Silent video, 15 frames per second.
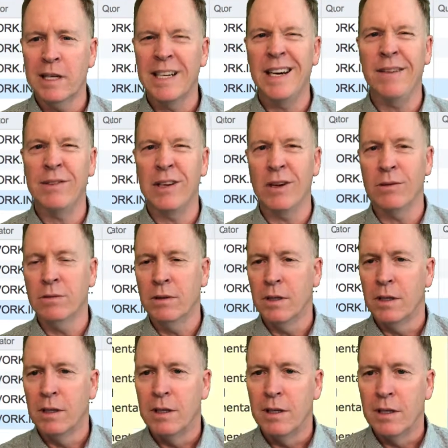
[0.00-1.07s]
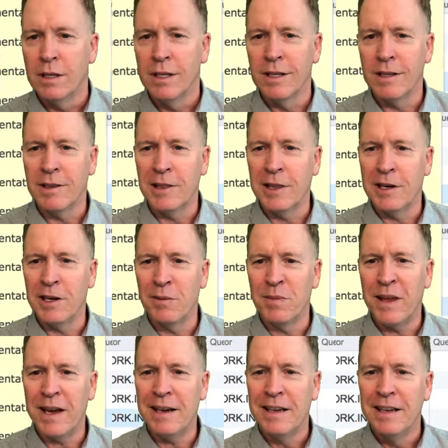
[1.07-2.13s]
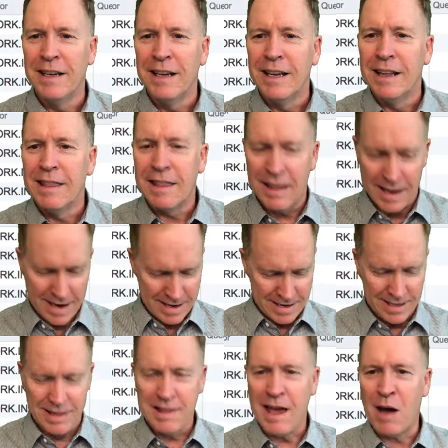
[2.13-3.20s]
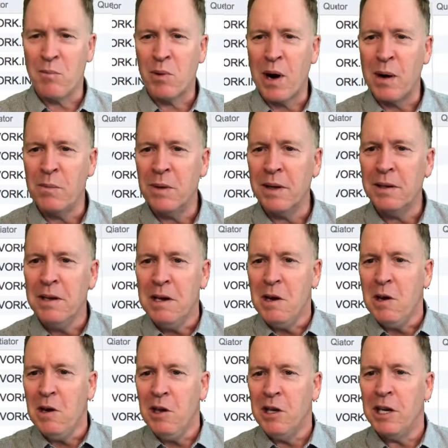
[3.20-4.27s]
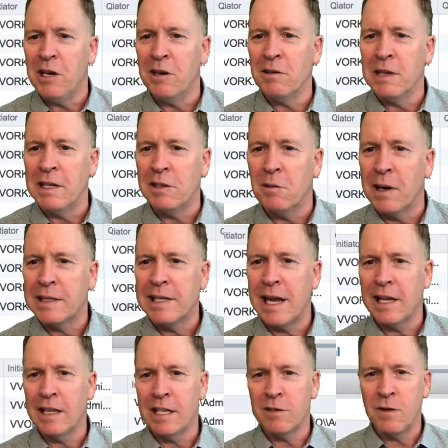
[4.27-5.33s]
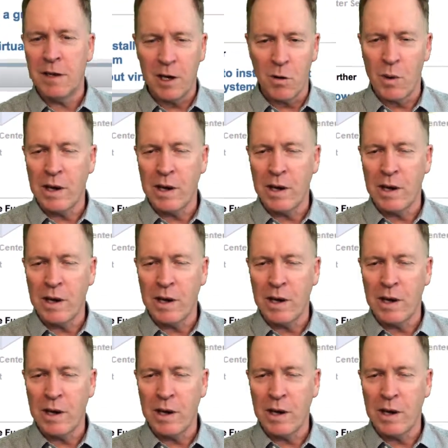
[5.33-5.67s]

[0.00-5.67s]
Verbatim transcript: I'm gonna have to go clear up that problem, but you don't need to watch that in this video.